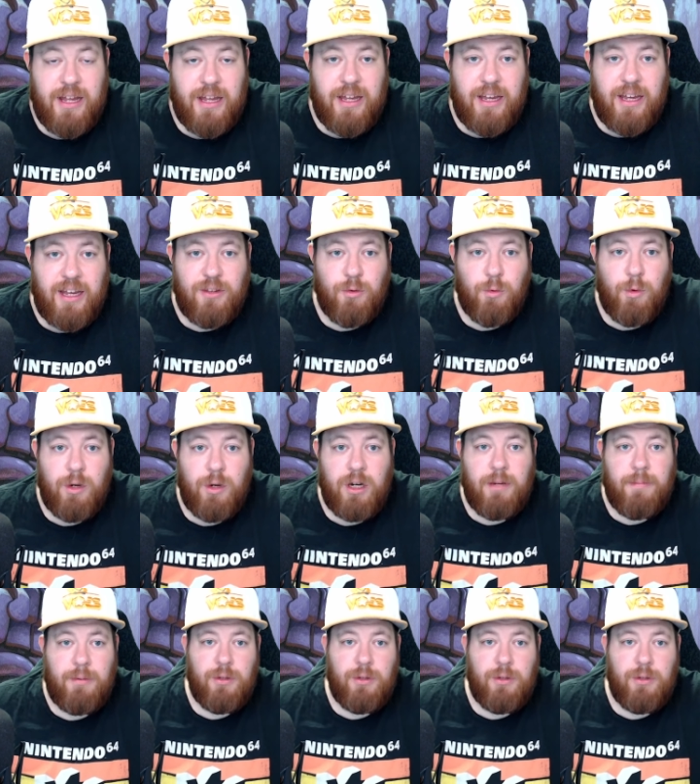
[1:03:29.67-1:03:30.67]
It's 1 in a
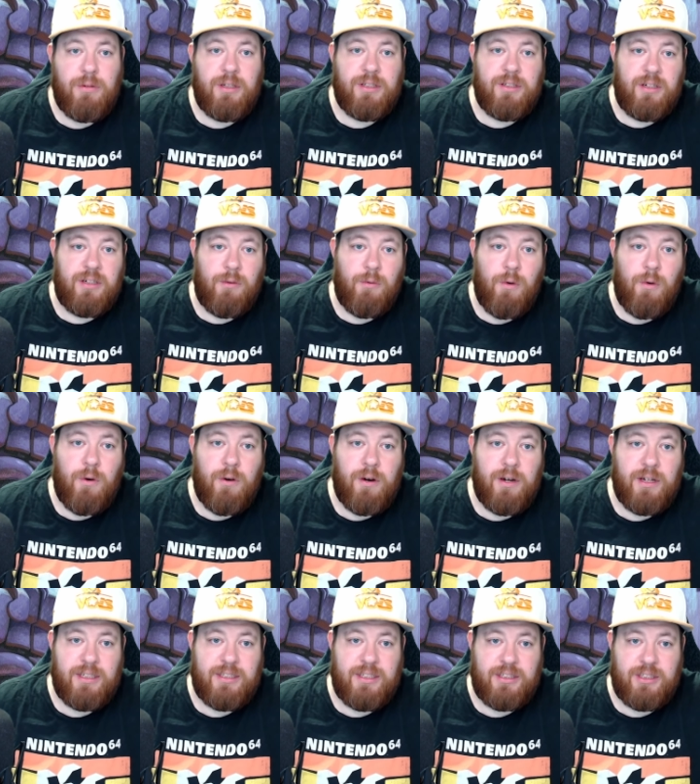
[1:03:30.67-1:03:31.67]
blue, it's an Aurora,
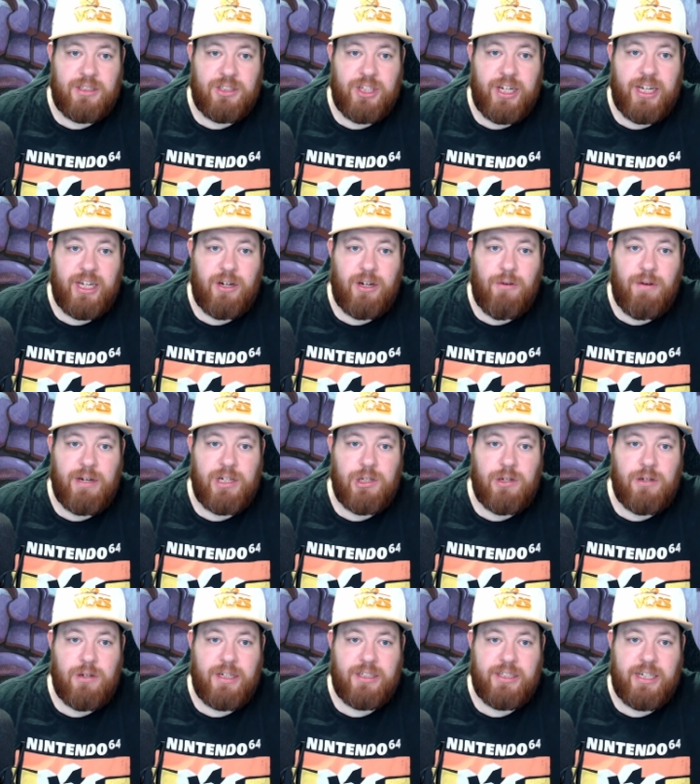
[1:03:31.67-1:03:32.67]
it says enchant
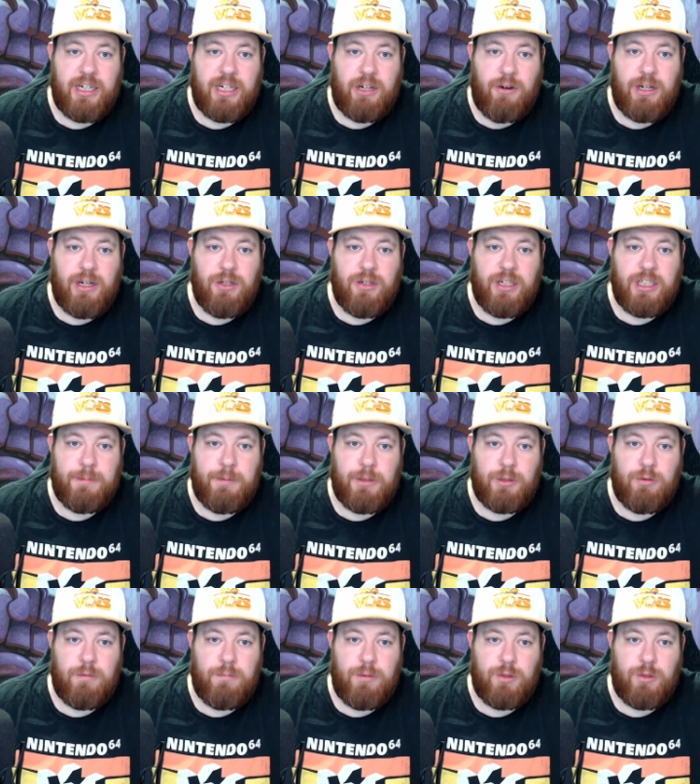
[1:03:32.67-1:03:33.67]
creature. Enchanted creature gets
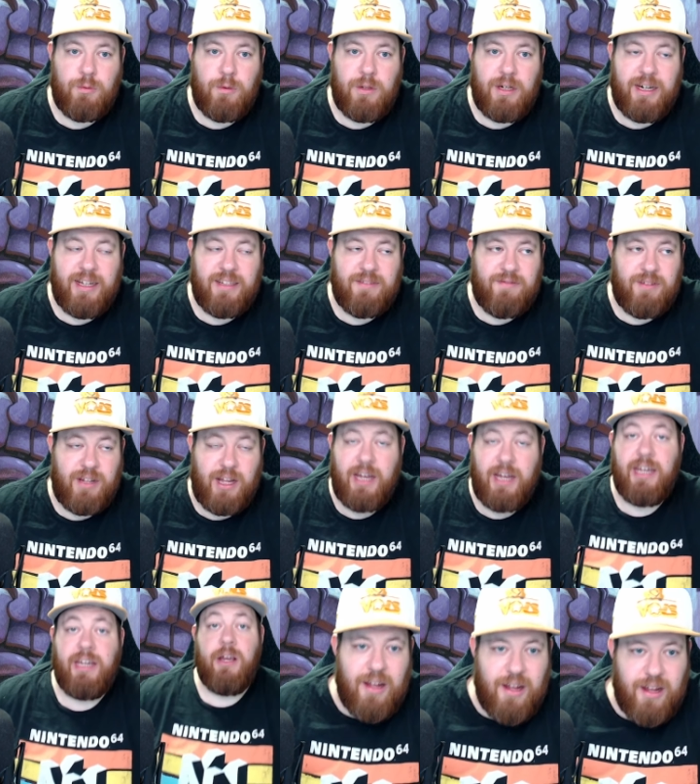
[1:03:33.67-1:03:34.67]
+1/+1 and has
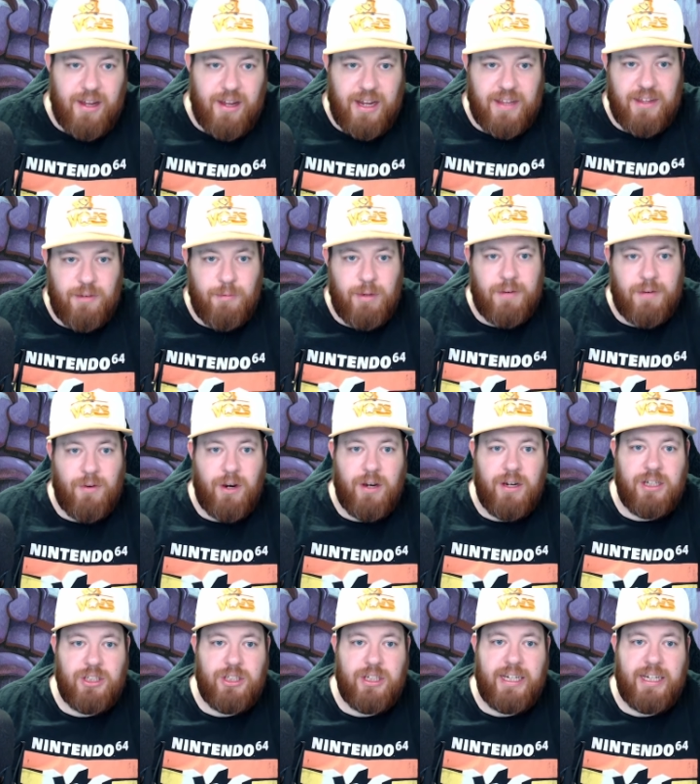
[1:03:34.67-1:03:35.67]
flying. And then whenever a
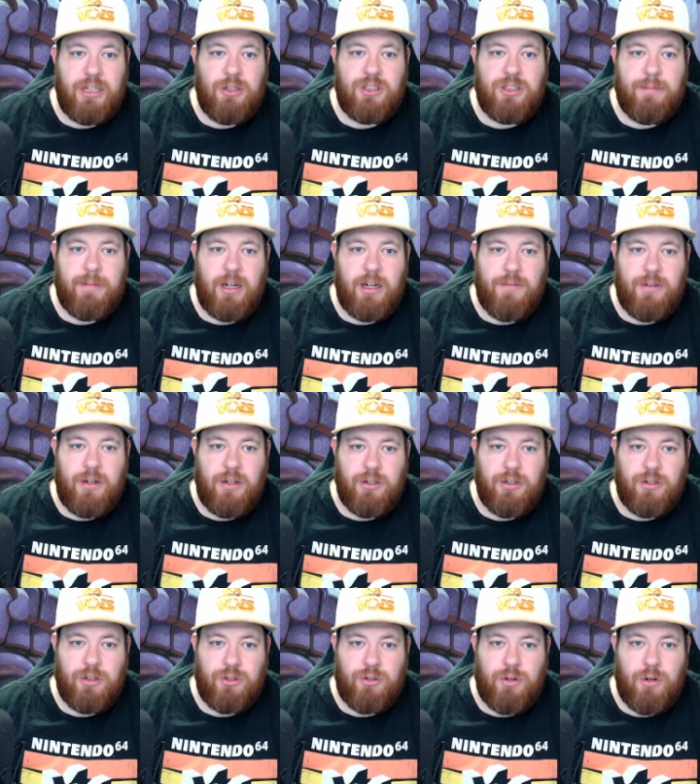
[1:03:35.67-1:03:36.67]
ninja enters the battlefield under your
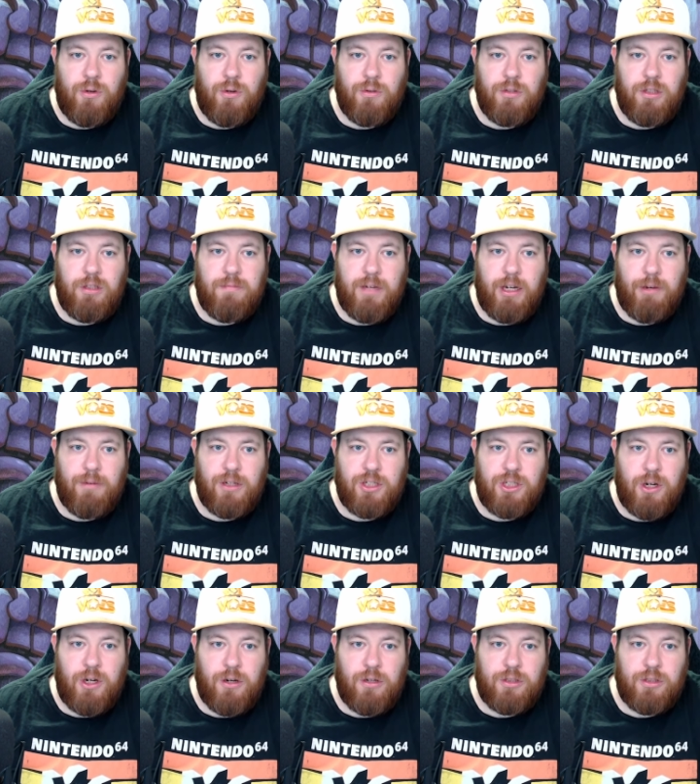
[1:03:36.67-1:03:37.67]
control, you may
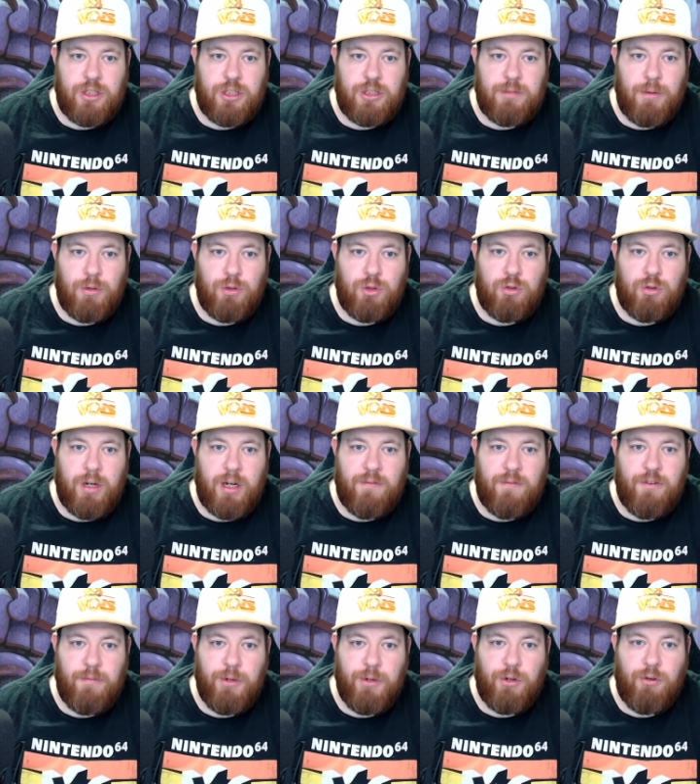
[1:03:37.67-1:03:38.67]
return Smoke Shroud
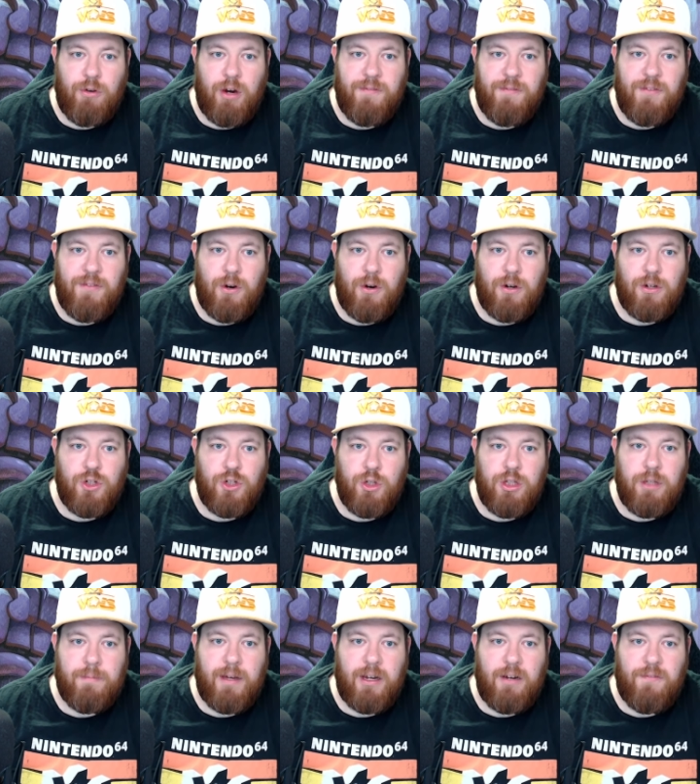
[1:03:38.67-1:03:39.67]
from your graveyard to
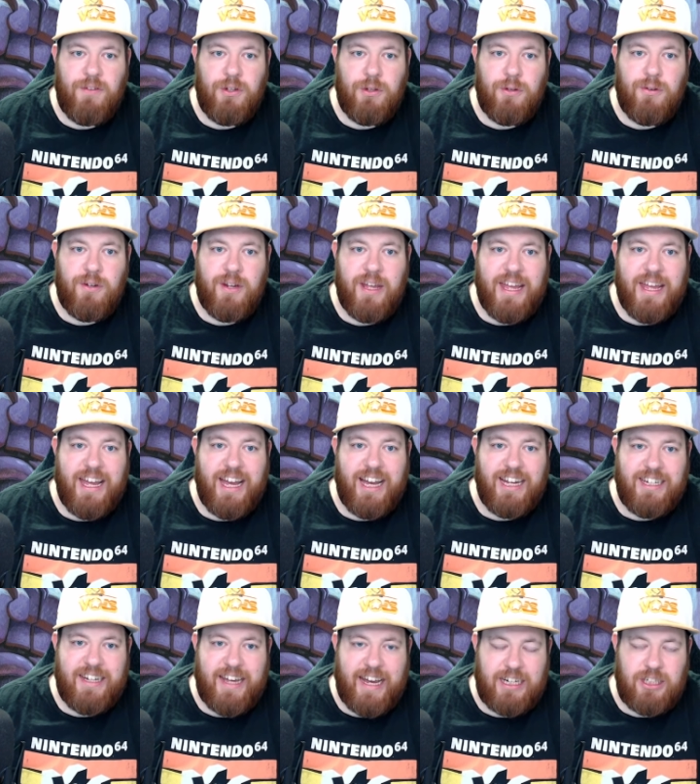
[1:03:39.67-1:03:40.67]
the battlefield
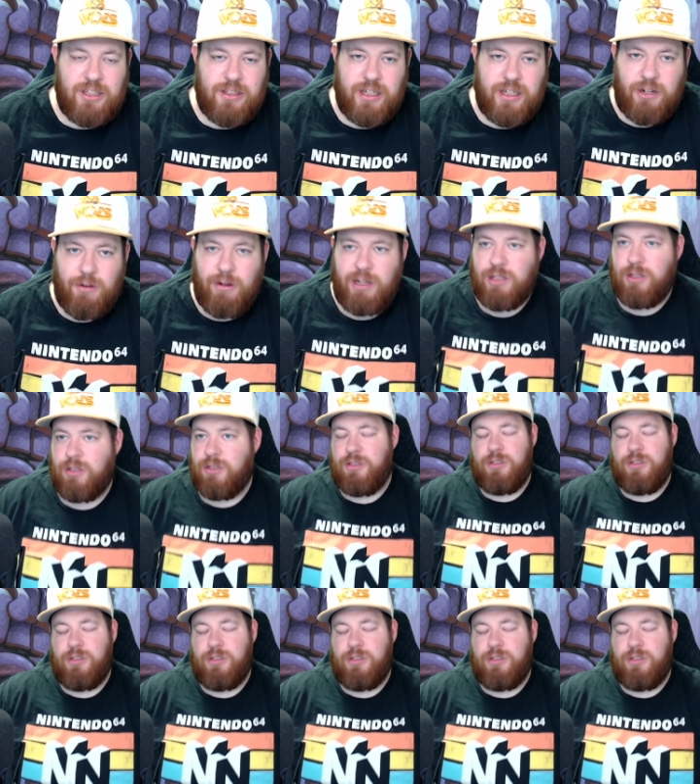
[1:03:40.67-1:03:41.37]
attached to that creature.